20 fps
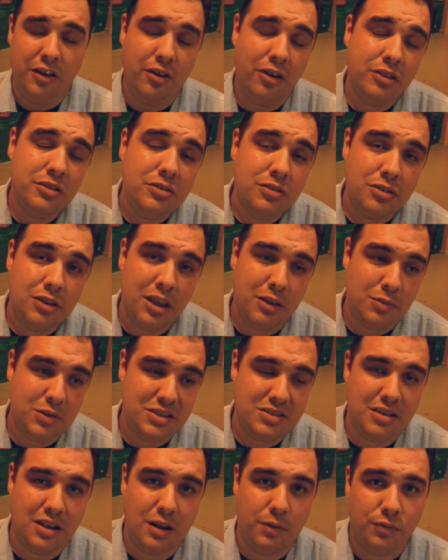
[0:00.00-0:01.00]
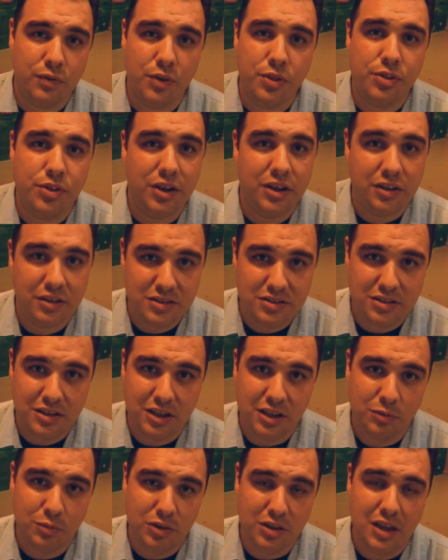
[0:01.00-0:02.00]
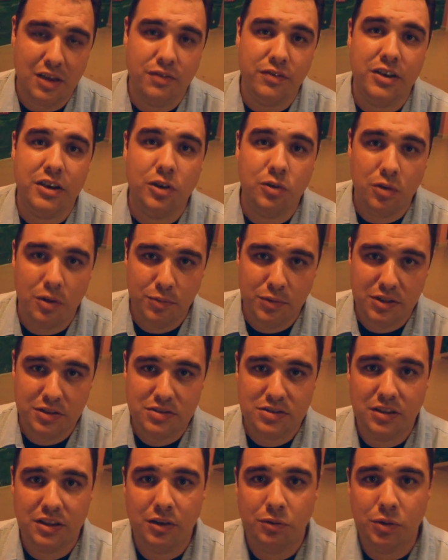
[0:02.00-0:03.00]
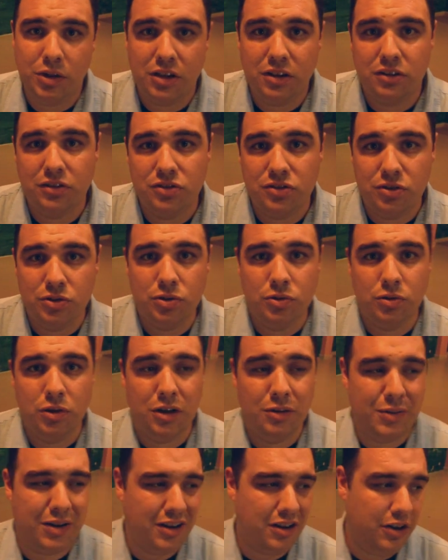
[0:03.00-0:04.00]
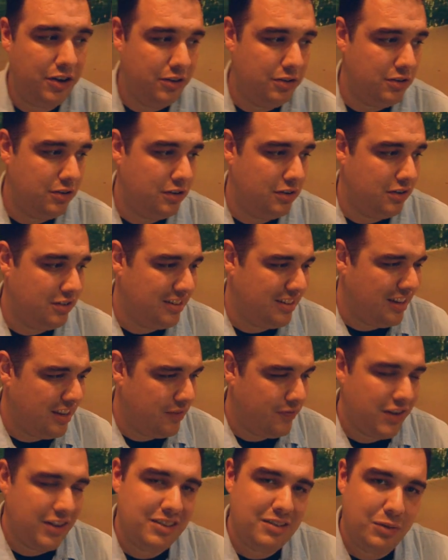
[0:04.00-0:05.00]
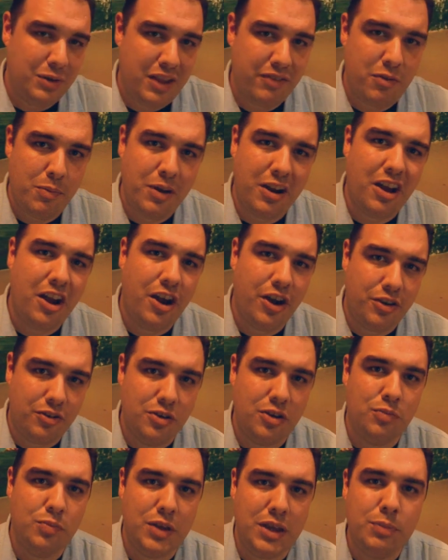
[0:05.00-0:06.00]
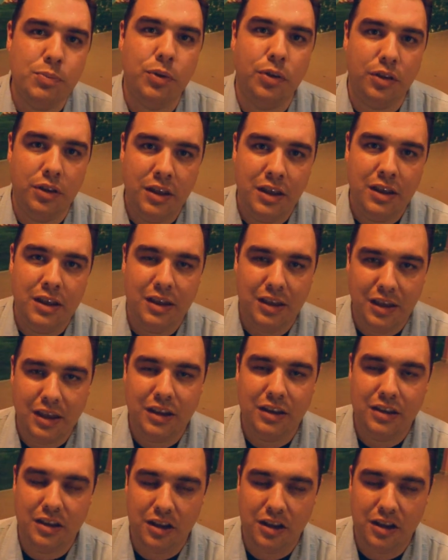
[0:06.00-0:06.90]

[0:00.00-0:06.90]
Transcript: It also can be set up for theater seating with AV equipment so that we can do about 100, any event that would have about 100 people in